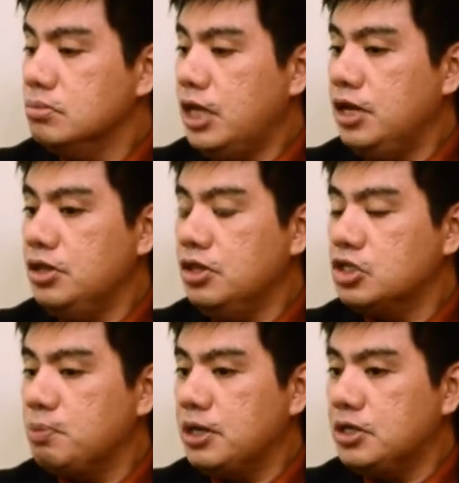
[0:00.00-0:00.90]
And in
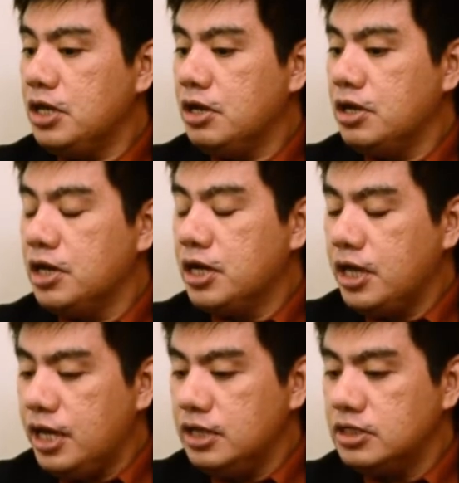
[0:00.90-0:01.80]
this particular
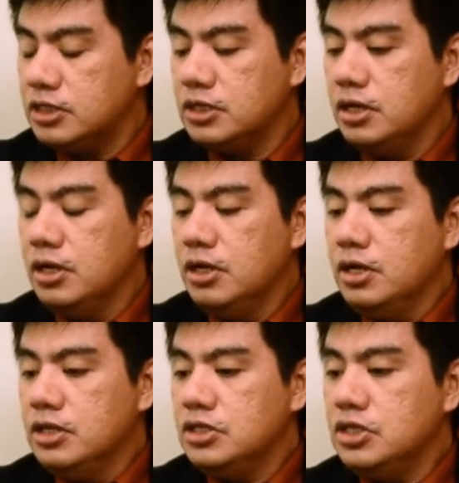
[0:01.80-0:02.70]
case,
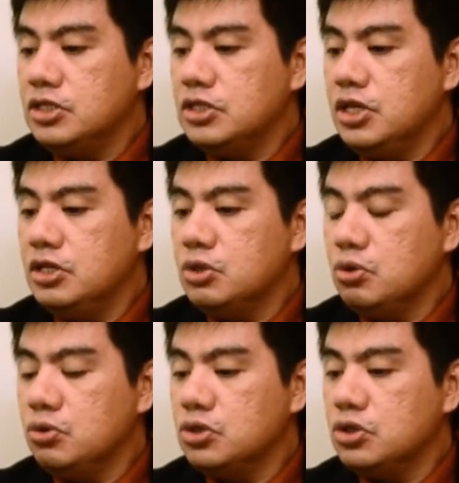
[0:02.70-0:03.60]
since the
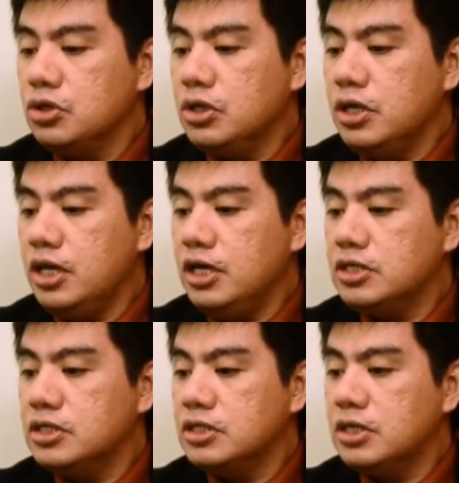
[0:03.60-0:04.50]
intrusion
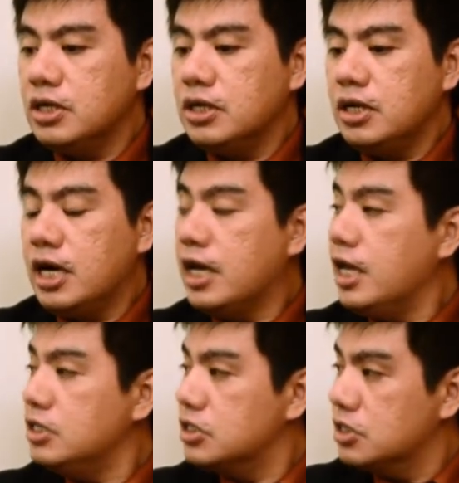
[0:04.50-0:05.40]
is
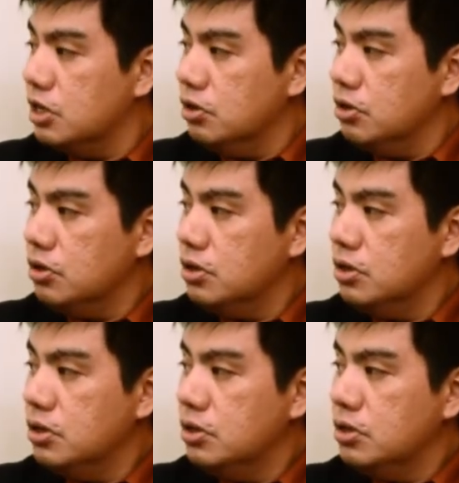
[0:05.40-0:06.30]
against the law,
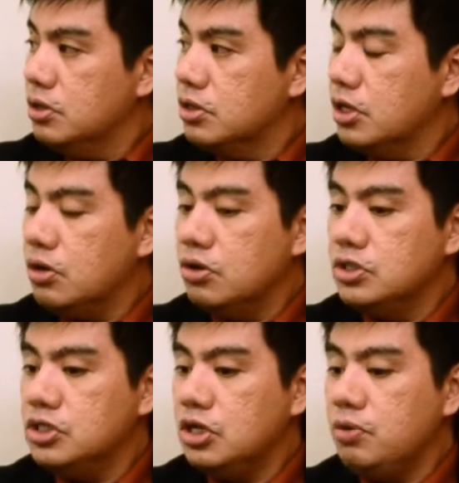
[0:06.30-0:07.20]
the
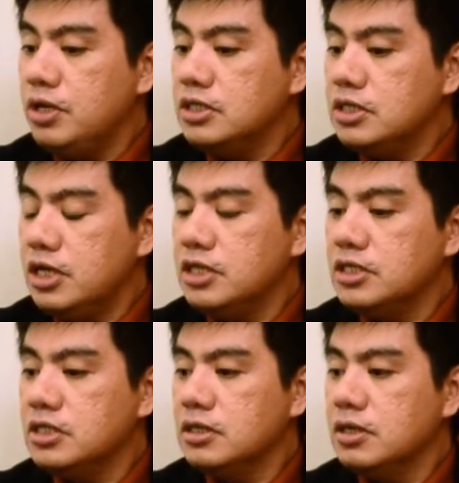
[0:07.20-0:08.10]
consequence
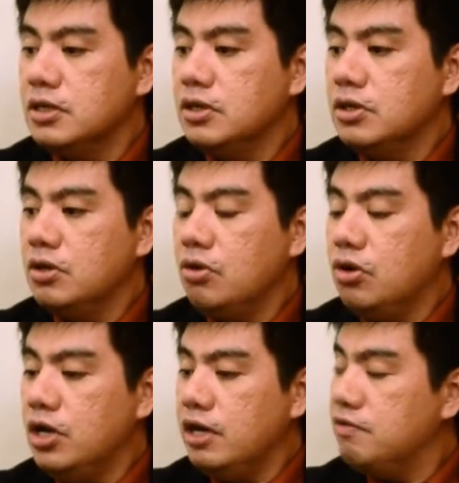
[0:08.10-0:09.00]
is
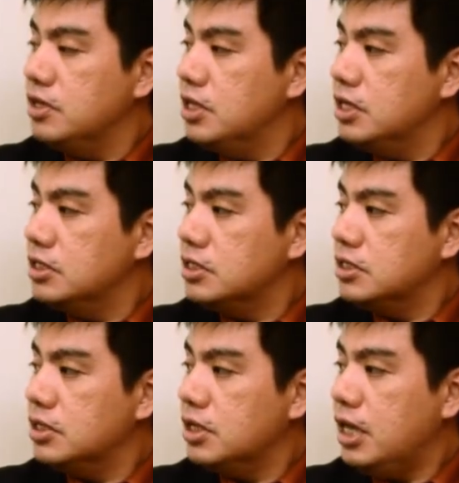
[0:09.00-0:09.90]
all
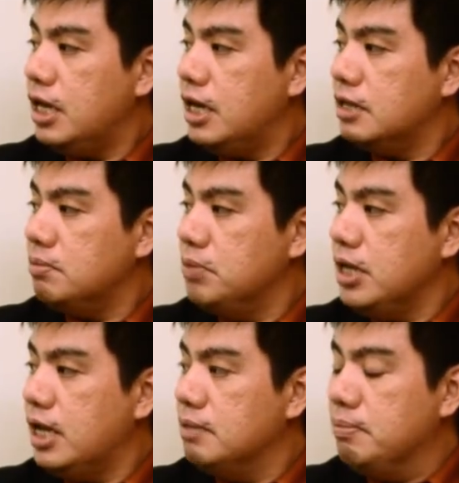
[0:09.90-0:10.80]
evidence cannot
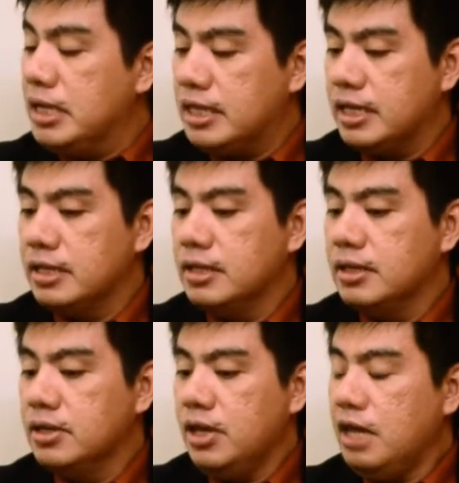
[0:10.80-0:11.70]
be admitted.
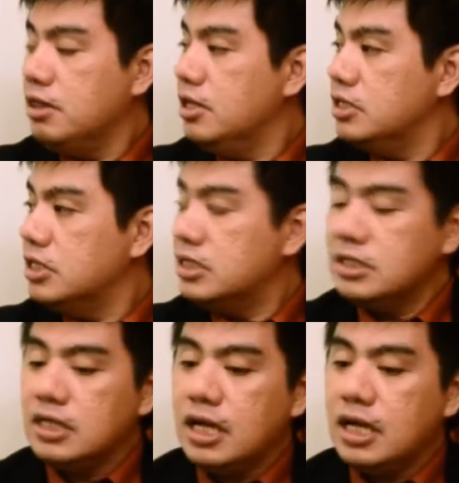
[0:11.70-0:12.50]
And this is